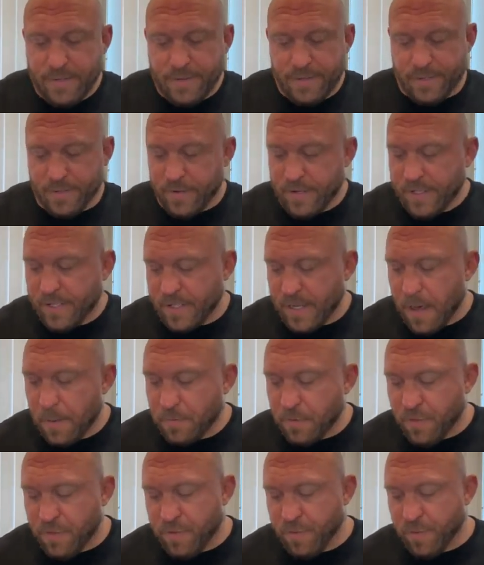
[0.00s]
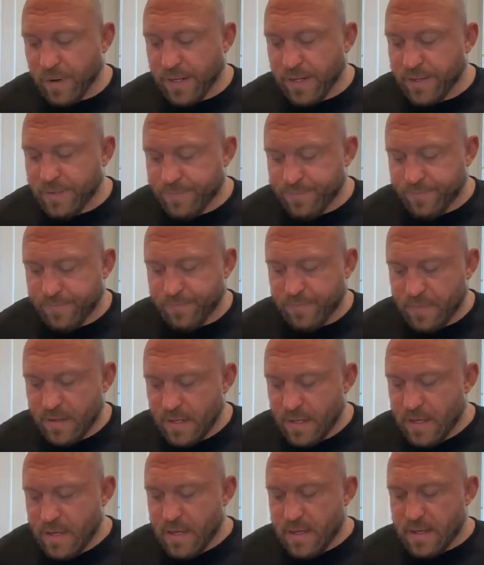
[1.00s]
So I stopped at three.
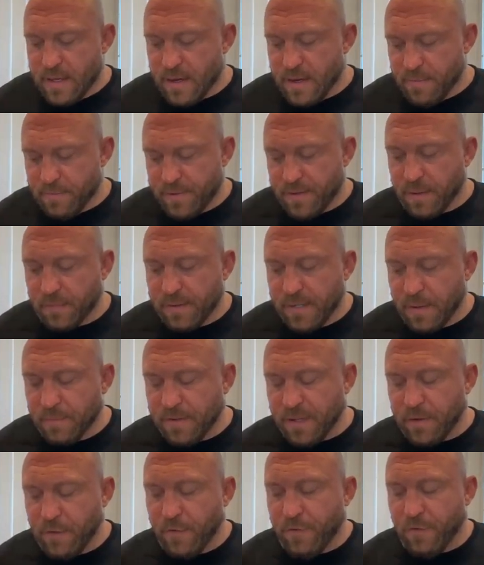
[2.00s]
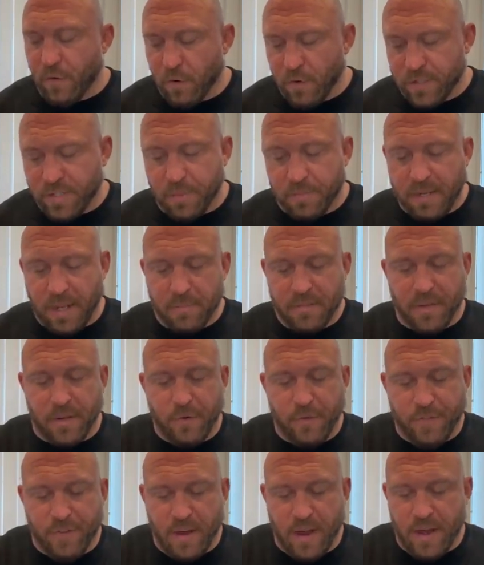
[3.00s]
Um, sometimes I do four, sometimes I
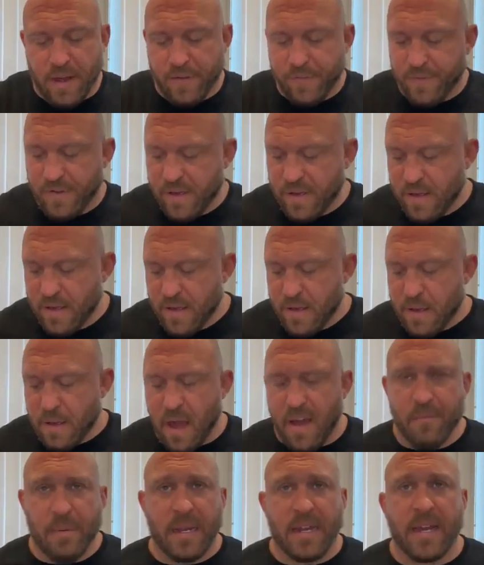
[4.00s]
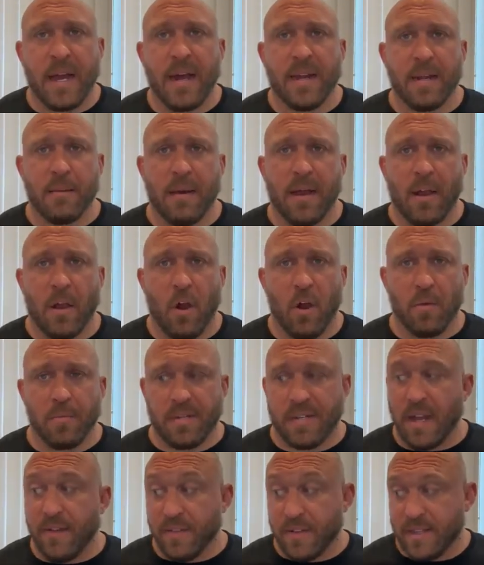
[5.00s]
do five. I've been cutting my
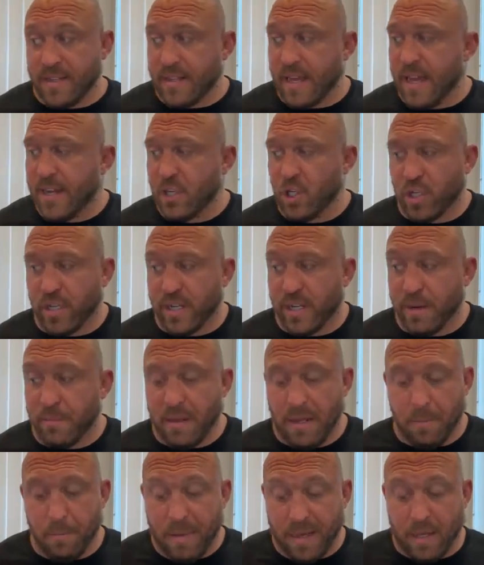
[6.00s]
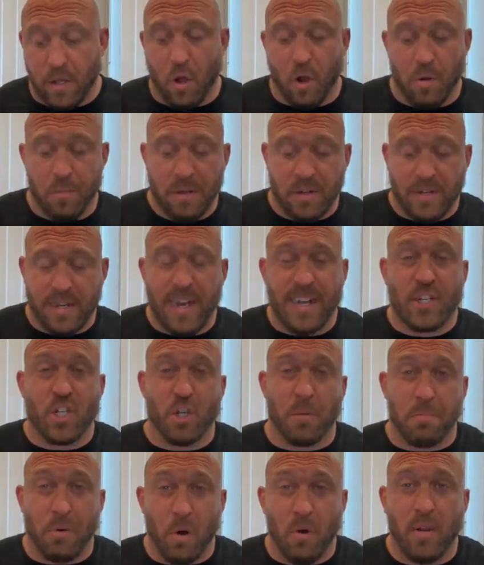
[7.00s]
carbs down. This is actually going to be a big carb meal today.
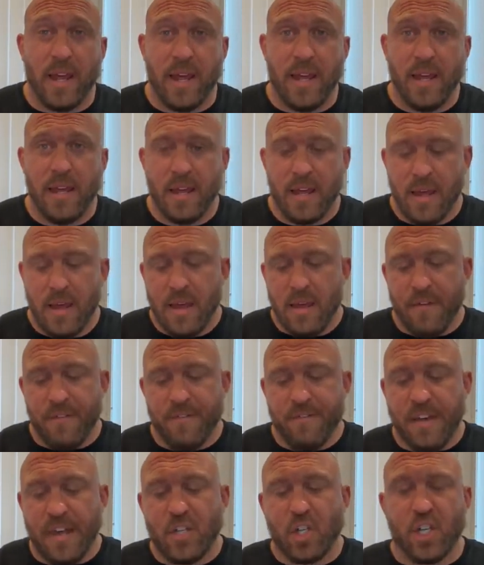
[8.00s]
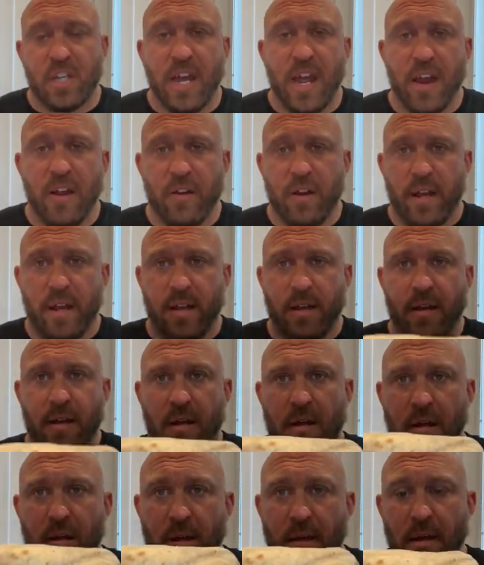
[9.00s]
Chipotle vegetarian
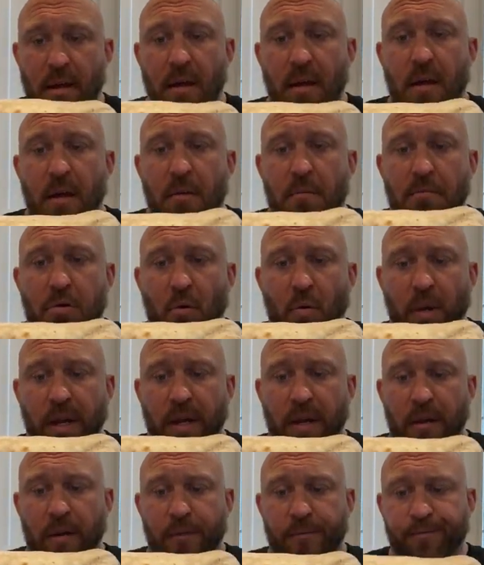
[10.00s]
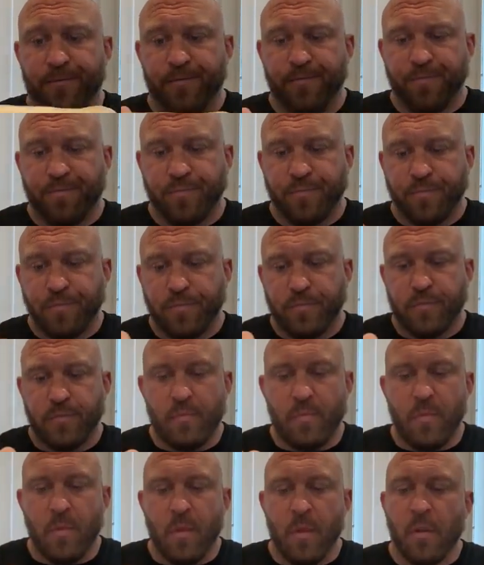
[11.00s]
burrito.
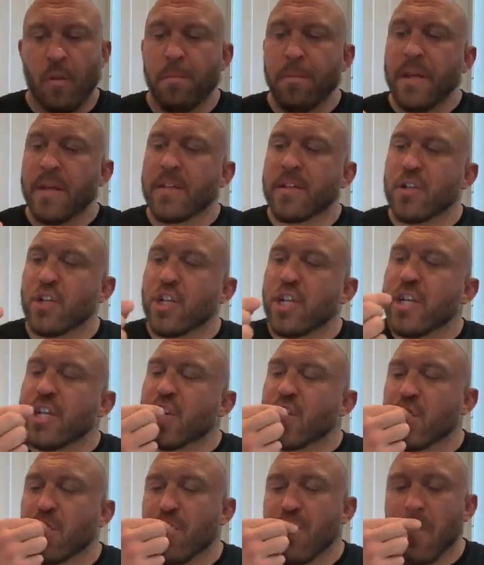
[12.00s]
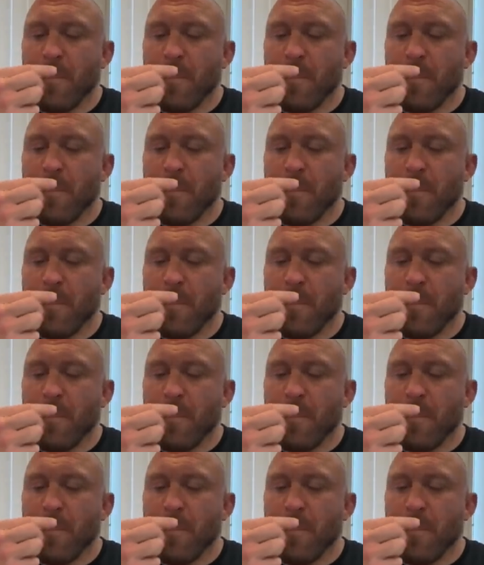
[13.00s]
A oh, piece of cheese.